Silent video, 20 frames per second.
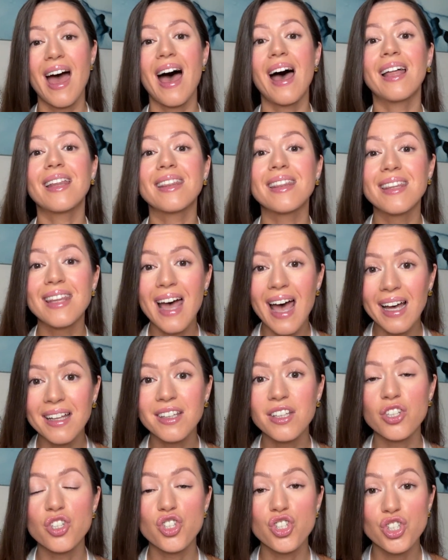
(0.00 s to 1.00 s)
and
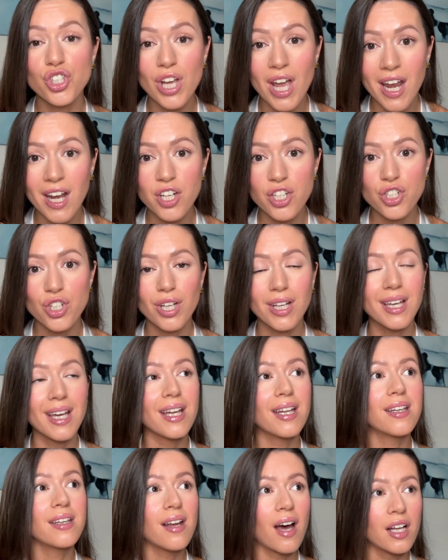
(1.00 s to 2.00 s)
that change
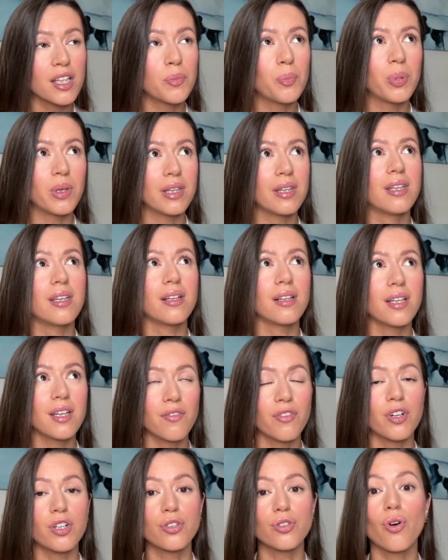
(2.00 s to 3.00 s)
cannot be
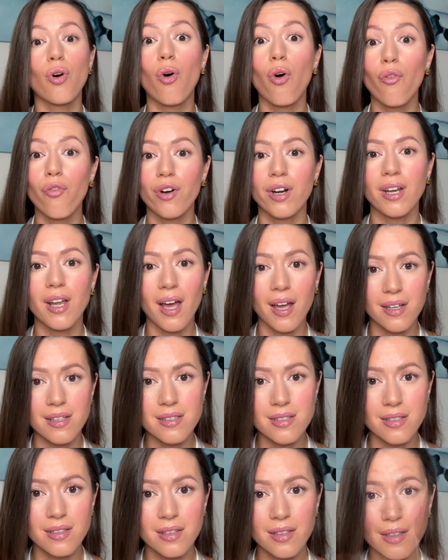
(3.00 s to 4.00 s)
delivered
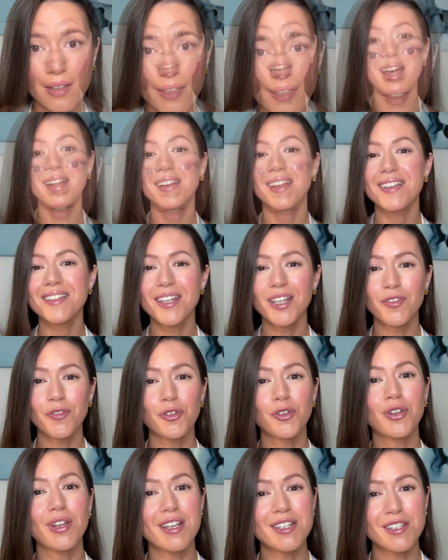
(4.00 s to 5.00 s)
overnight. And that's it for
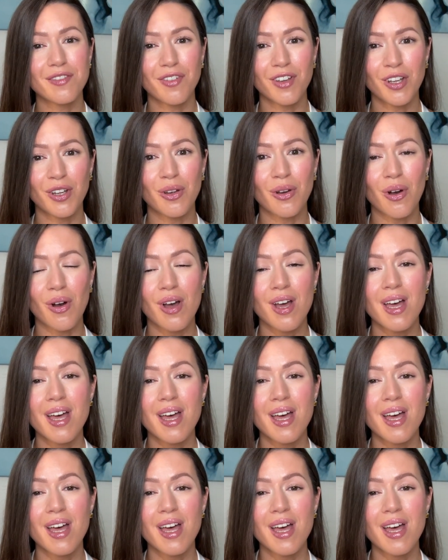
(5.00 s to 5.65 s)
today's video.